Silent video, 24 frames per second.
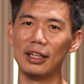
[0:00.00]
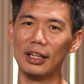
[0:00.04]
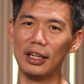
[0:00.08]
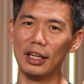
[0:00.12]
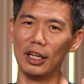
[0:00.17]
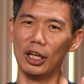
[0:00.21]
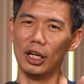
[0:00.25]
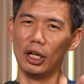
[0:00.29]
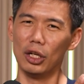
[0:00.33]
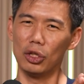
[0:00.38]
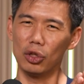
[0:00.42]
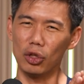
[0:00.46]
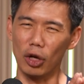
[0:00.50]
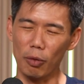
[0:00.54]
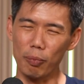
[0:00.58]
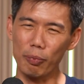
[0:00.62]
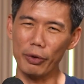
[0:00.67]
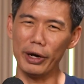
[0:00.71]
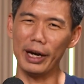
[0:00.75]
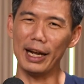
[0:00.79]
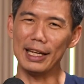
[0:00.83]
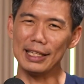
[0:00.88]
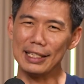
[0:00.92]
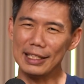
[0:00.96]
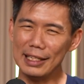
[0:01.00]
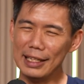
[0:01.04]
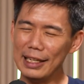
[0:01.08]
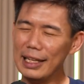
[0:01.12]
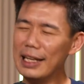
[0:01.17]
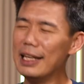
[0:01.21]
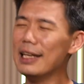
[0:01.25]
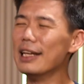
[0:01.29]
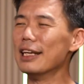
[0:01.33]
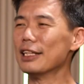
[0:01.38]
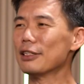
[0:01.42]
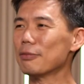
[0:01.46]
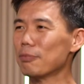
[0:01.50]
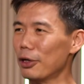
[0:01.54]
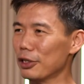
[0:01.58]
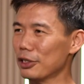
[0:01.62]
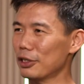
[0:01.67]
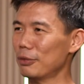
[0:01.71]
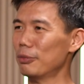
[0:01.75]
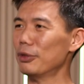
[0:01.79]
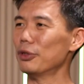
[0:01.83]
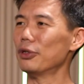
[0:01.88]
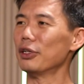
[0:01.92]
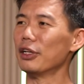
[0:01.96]
is to operate as lean as
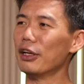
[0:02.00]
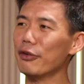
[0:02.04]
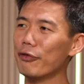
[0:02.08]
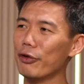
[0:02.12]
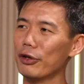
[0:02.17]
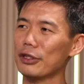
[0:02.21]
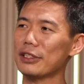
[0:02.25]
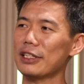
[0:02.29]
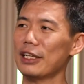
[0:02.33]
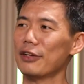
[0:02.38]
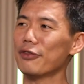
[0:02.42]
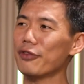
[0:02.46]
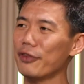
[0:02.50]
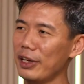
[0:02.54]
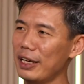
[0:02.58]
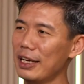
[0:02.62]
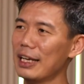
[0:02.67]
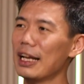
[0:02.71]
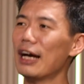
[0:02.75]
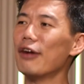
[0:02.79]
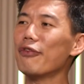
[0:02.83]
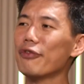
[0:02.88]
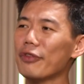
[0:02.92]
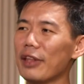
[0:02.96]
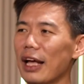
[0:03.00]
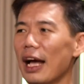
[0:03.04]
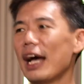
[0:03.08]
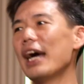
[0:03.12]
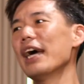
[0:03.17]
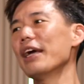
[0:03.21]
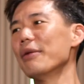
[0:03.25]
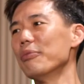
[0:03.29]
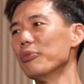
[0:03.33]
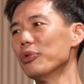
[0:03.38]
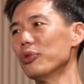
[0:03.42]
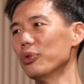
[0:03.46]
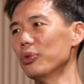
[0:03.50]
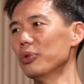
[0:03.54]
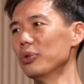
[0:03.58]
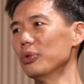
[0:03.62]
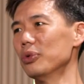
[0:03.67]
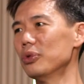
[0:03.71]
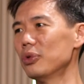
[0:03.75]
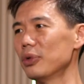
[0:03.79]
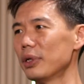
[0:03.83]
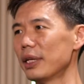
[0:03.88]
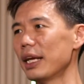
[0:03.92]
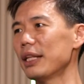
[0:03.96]
possible, to give yourself enough time
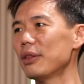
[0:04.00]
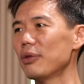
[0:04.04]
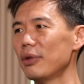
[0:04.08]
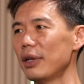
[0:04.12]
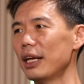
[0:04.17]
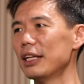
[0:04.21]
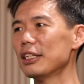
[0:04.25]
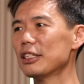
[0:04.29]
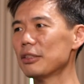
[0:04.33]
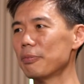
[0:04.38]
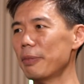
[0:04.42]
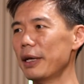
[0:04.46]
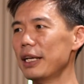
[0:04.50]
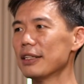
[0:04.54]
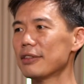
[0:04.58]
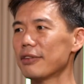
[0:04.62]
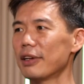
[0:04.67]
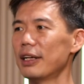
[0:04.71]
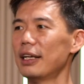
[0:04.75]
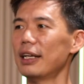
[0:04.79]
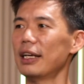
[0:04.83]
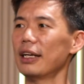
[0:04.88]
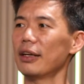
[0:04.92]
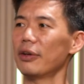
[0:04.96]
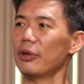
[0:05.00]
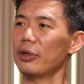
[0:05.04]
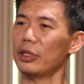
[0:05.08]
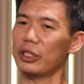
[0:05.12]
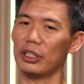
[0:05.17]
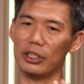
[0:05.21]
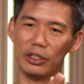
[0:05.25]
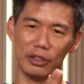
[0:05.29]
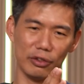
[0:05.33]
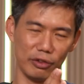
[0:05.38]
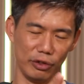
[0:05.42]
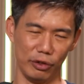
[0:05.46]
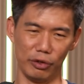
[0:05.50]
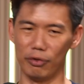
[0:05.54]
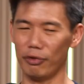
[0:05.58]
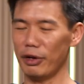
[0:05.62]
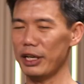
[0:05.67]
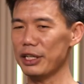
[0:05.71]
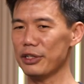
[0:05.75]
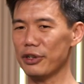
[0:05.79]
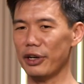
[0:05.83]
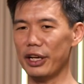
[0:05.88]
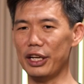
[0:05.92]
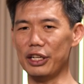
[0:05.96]
to get to that space, right? Like,
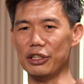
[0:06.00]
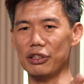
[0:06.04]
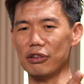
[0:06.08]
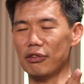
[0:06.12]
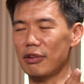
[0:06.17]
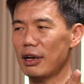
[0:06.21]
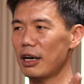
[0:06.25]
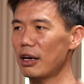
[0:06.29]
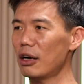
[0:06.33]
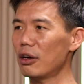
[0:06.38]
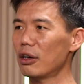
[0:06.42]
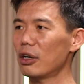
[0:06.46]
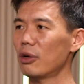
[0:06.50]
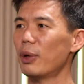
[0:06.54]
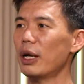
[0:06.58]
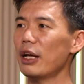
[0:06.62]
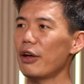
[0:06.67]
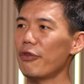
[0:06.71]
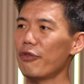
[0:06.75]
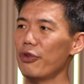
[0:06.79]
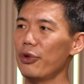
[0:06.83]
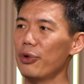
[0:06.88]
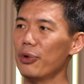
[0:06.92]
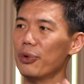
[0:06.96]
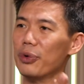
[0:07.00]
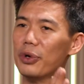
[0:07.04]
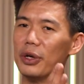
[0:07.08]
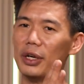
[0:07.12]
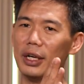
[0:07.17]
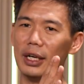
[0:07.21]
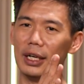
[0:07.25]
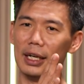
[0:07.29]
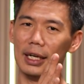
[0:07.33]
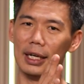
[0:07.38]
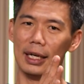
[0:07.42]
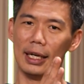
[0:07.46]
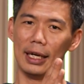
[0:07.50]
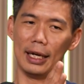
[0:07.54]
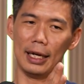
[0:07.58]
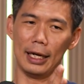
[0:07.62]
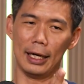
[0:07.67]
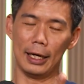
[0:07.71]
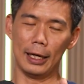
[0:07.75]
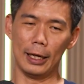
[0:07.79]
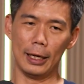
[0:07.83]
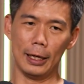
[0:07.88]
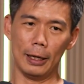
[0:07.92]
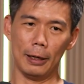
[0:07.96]
you raise your angel round or what have you,
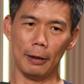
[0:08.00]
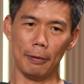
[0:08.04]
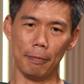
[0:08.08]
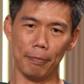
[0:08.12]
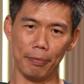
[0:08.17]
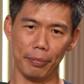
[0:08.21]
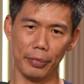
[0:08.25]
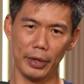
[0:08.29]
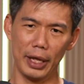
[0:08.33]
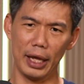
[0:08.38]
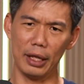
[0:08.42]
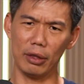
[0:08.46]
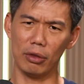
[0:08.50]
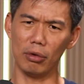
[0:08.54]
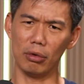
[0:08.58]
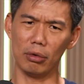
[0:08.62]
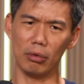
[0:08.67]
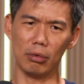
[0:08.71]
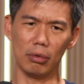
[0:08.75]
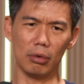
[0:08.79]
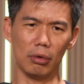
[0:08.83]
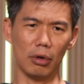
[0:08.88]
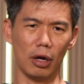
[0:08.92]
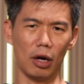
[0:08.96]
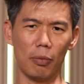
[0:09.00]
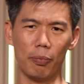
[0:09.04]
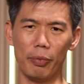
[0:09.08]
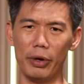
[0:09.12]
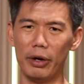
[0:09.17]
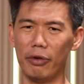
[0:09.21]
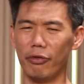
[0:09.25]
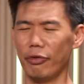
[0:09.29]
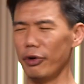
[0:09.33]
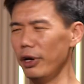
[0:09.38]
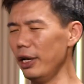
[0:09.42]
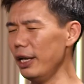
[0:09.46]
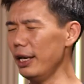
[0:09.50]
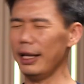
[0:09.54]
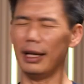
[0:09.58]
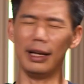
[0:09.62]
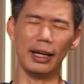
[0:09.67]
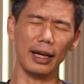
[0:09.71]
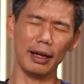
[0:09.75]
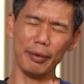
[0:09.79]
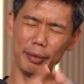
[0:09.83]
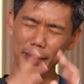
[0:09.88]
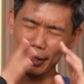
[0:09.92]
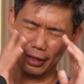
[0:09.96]
and to operate really
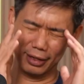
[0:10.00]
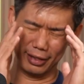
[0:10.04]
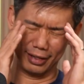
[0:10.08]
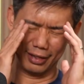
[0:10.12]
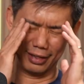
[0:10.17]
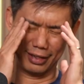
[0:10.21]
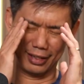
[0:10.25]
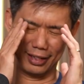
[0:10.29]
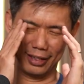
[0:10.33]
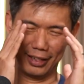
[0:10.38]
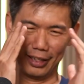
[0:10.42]
lean. I mean,